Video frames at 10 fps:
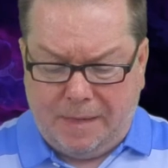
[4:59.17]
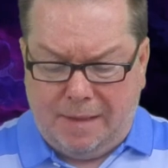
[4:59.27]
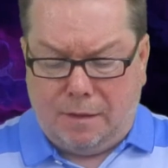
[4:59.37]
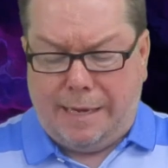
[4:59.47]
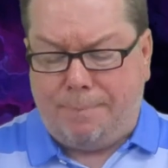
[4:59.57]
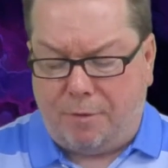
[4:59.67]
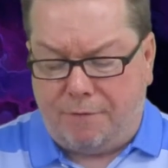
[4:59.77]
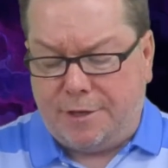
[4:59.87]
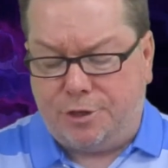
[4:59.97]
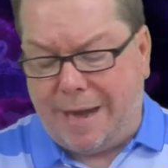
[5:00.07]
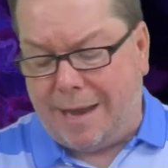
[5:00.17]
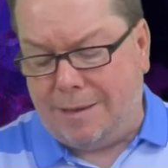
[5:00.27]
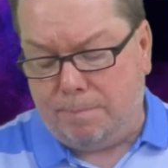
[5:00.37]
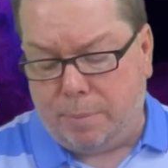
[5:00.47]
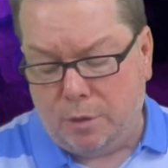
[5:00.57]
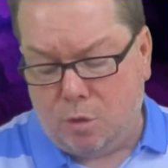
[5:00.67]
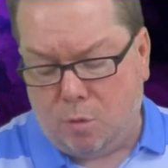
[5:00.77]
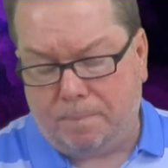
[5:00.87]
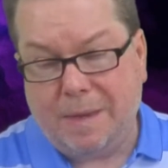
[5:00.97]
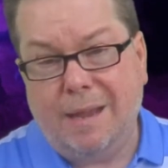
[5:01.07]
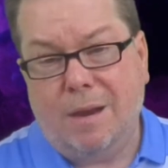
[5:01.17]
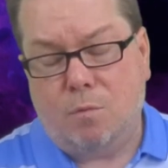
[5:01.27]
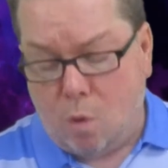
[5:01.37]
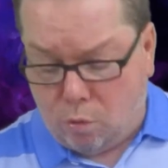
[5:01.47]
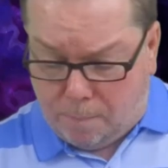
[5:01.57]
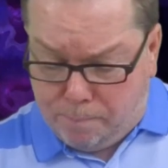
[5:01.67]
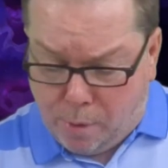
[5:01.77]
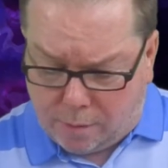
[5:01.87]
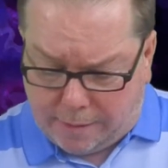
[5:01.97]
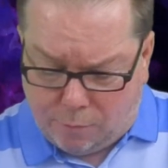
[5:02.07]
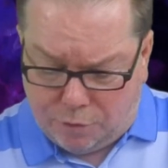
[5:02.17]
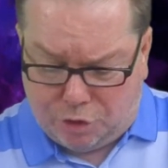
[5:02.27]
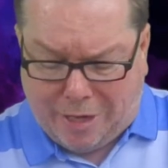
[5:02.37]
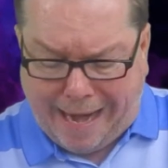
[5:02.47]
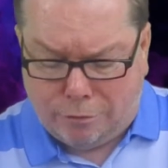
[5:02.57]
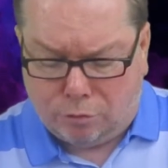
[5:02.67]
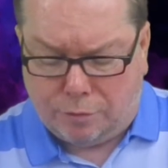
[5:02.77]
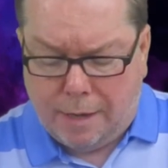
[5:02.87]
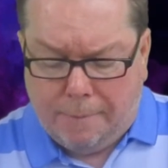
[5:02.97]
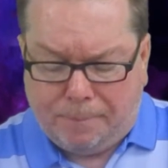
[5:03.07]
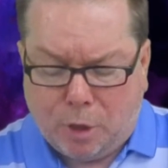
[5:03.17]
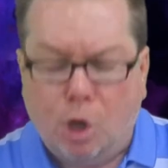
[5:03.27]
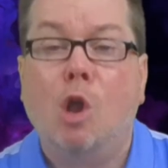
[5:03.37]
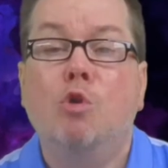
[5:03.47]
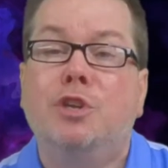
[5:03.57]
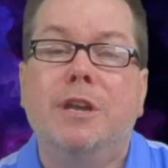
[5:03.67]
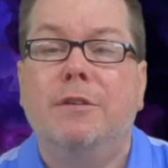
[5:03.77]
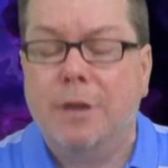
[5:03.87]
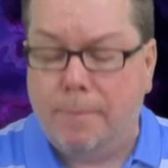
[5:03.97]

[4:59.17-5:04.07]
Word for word: The late Professor Allan Bloom wrote a book that was titled The Closing of the